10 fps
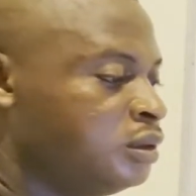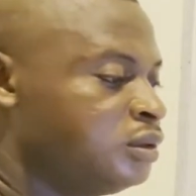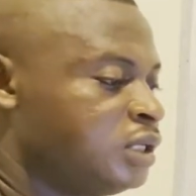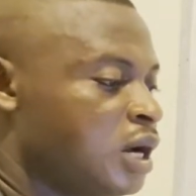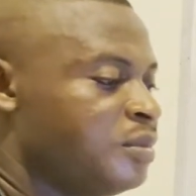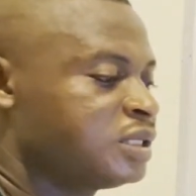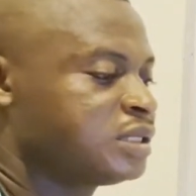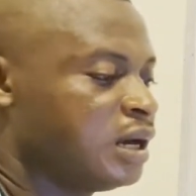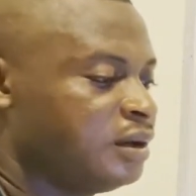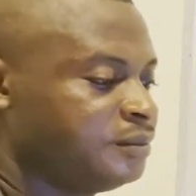
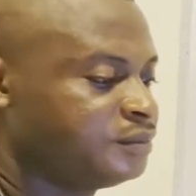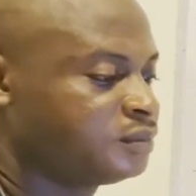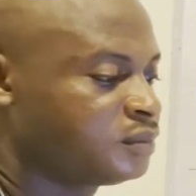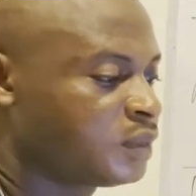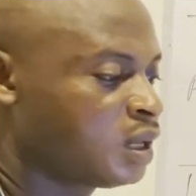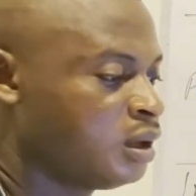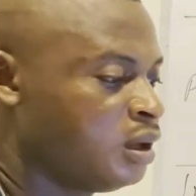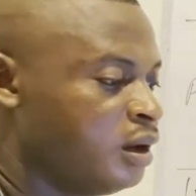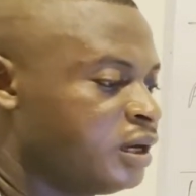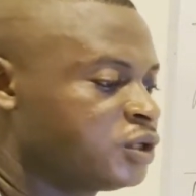Trimester.
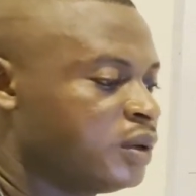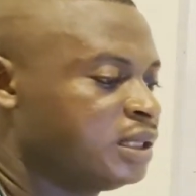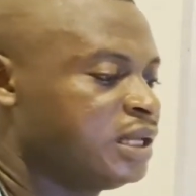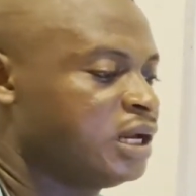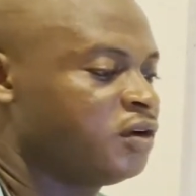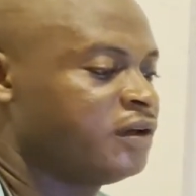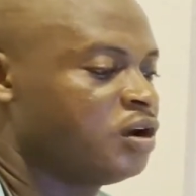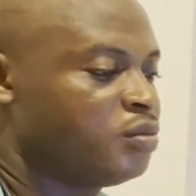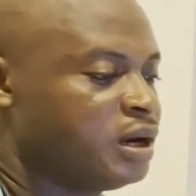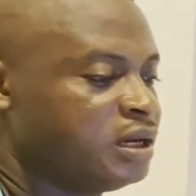It is 1/3 of the
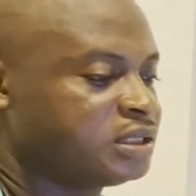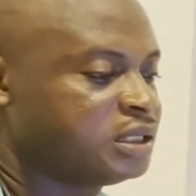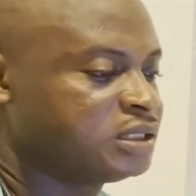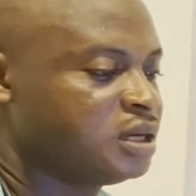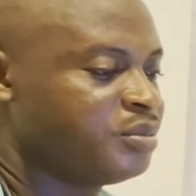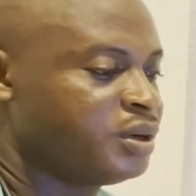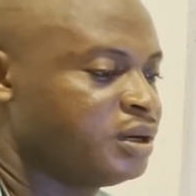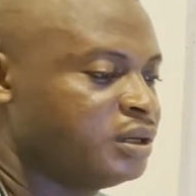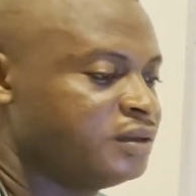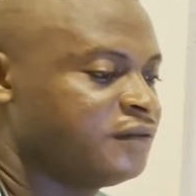normal gestational
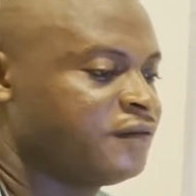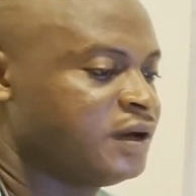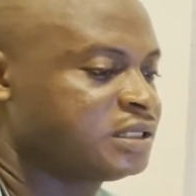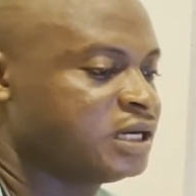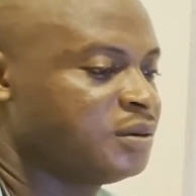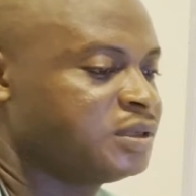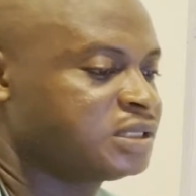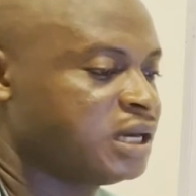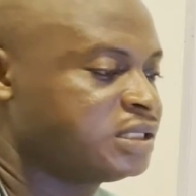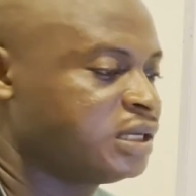period. First
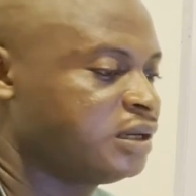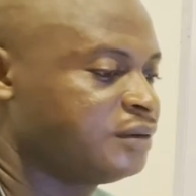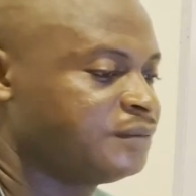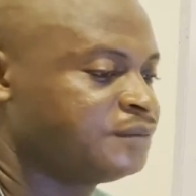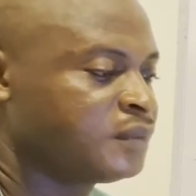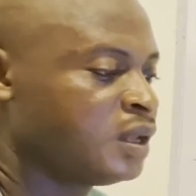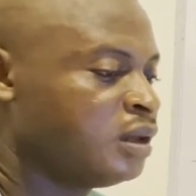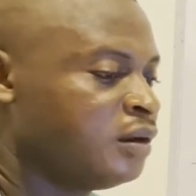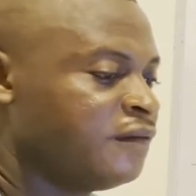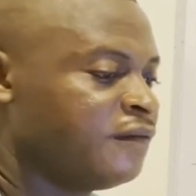trimester
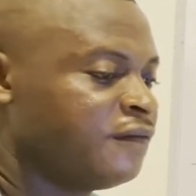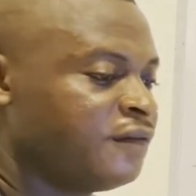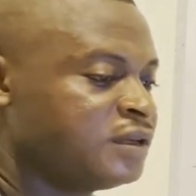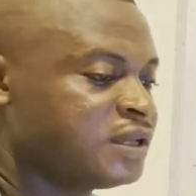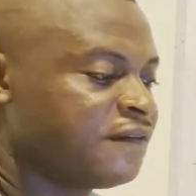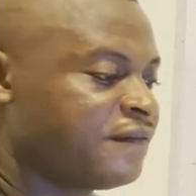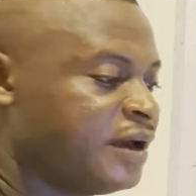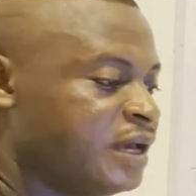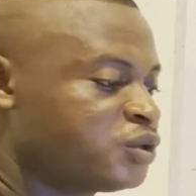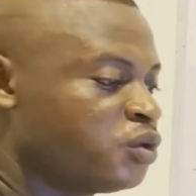is the
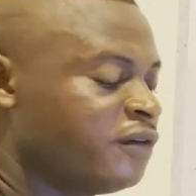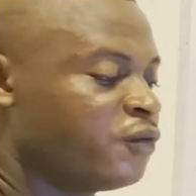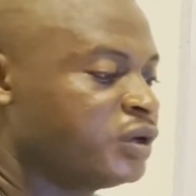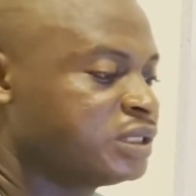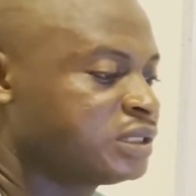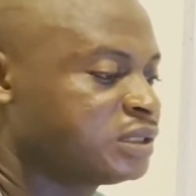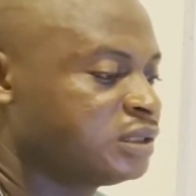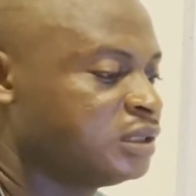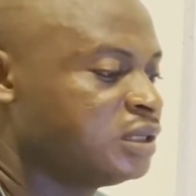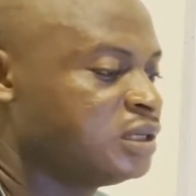first 12 weeks.
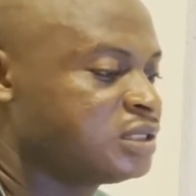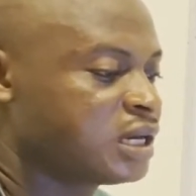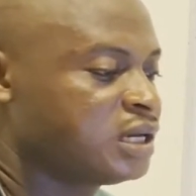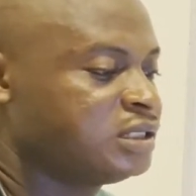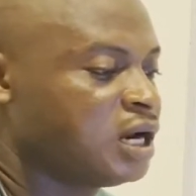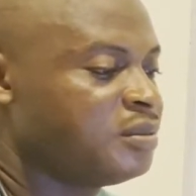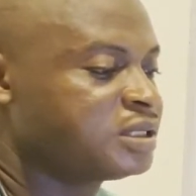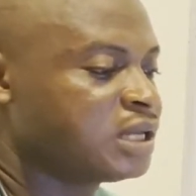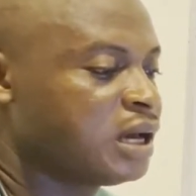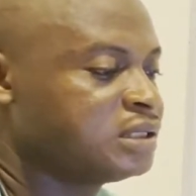Second
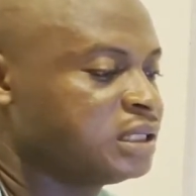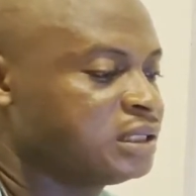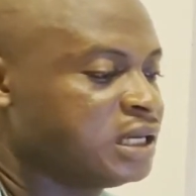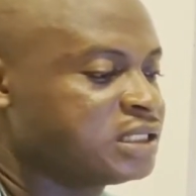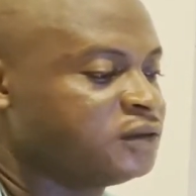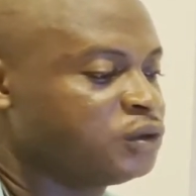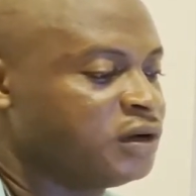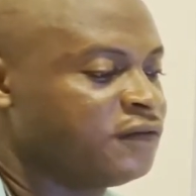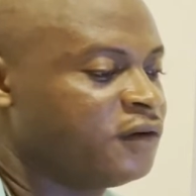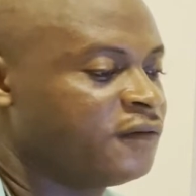trimester is the 13th to
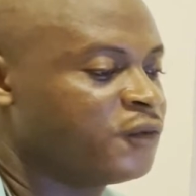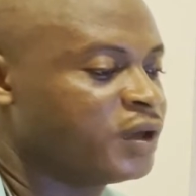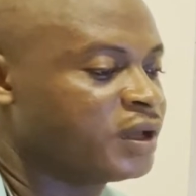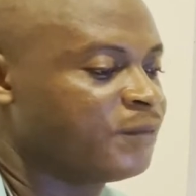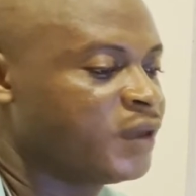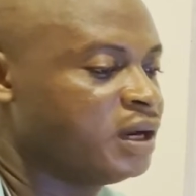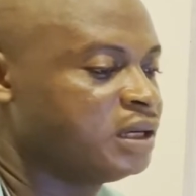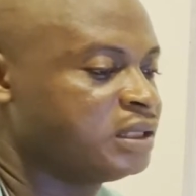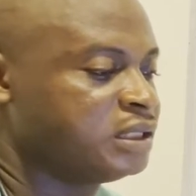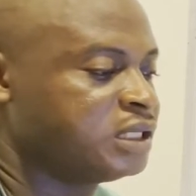24th week, and
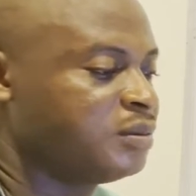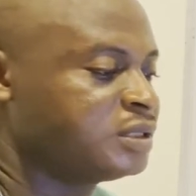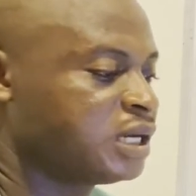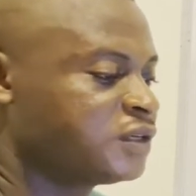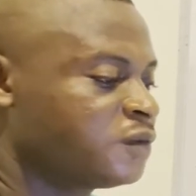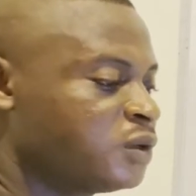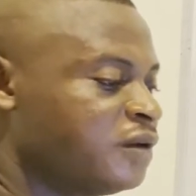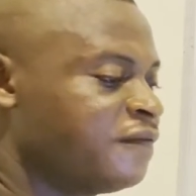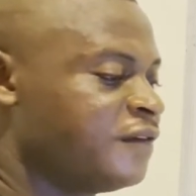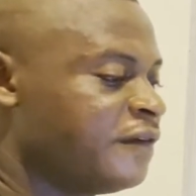the third trimester is from
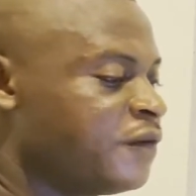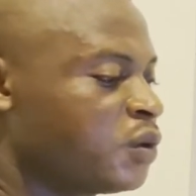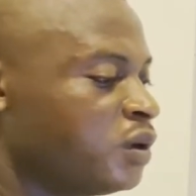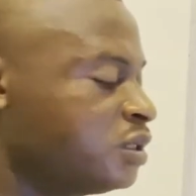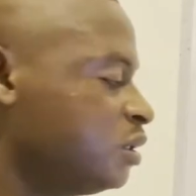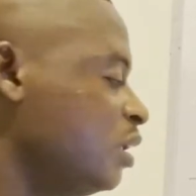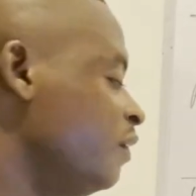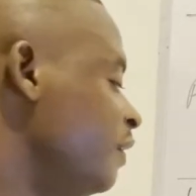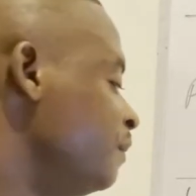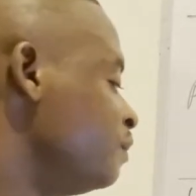25th week until
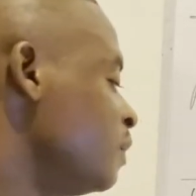delivery.